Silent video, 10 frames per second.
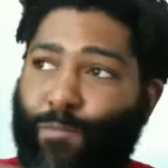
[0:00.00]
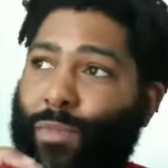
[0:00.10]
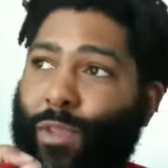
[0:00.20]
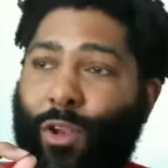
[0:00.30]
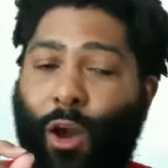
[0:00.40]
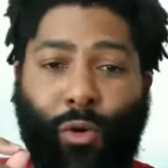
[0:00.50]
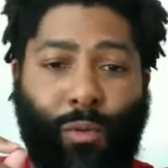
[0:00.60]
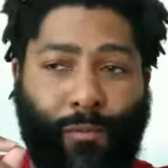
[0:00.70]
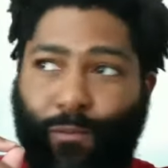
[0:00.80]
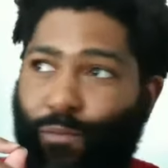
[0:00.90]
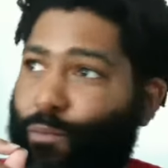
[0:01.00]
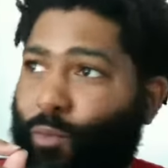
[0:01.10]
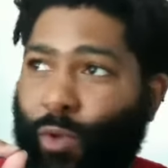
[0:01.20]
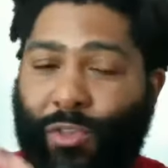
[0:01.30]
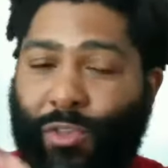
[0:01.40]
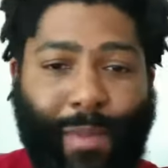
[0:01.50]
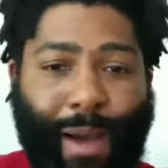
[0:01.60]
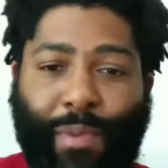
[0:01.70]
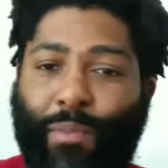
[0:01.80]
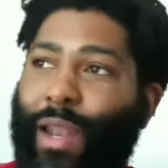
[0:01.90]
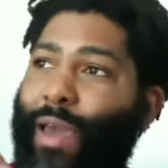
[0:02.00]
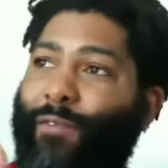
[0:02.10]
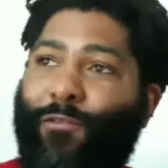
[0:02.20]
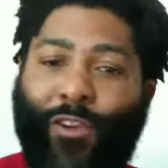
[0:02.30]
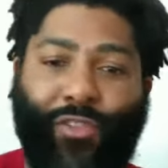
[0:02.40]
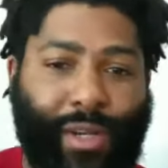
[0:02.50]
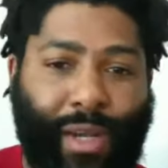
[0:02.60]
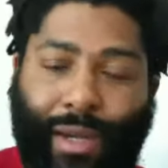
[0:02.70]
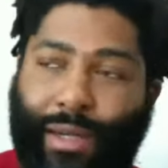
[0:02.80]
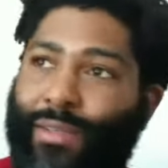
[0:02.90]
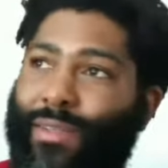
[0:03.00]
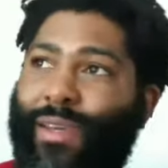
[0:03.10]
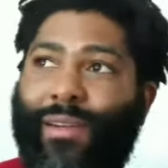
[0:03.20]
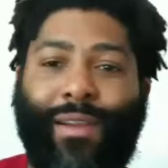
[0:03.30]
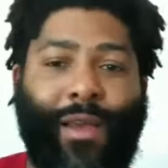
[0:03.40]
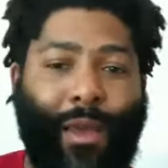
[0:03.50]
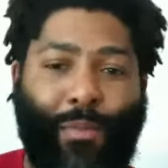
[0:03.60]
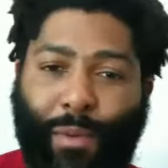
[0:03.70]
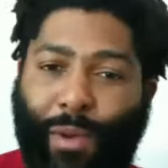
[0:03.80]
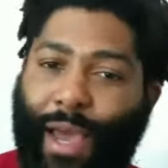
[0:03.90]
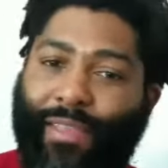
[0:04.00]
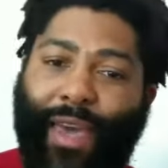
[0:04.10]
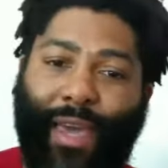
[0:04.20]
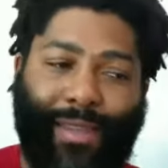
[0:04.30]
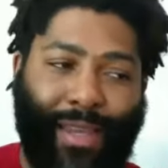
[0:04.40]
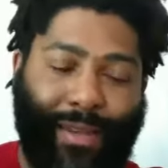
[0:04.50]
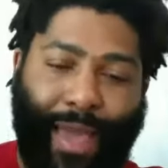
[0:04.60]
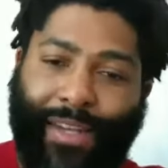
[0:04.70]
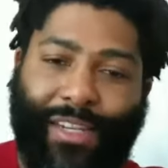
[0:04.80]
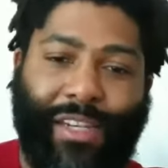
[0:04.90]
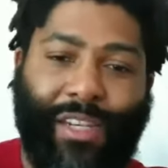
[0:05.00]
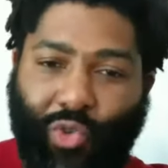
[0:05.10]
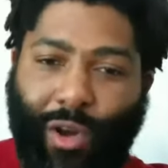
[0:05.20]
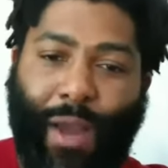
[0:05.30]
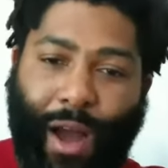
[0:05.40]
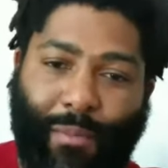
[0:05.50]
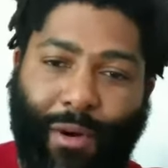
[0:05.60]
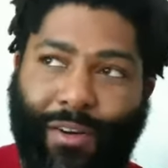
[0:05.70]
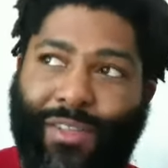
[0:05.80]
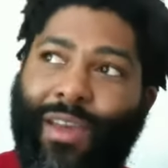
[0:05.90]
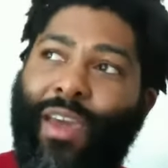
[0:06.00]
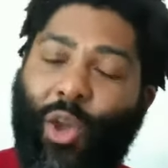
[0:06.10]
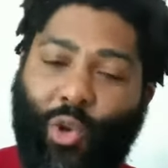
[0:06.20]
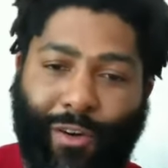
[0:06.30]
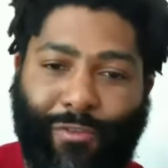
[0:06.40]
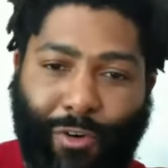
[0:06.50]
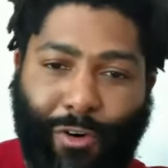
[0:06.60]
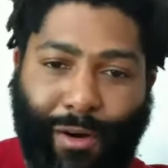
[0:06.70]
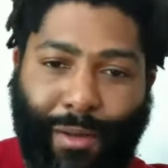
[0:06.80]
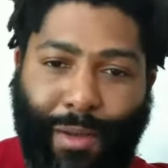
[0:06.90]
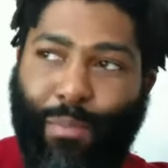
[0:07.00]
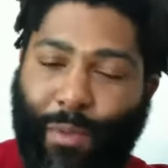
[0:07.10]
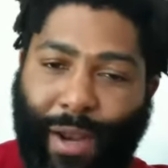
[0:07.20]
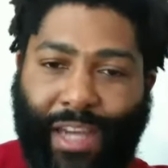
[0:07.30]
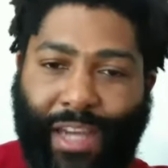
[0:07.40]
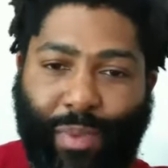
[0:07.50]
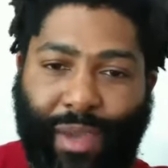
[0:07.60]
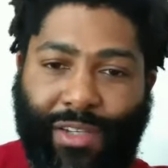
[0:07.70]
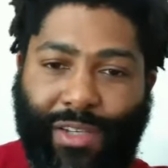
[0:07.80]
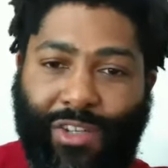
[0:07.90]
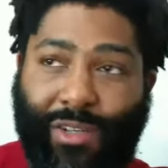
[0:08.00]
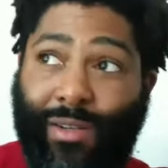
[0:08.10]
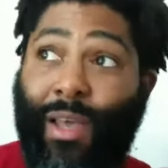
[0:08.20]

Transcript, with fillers: You know, when you think about people like Frederick Douglass and people like that, they'd had to disrupt commerce in order for people to actually pay attention.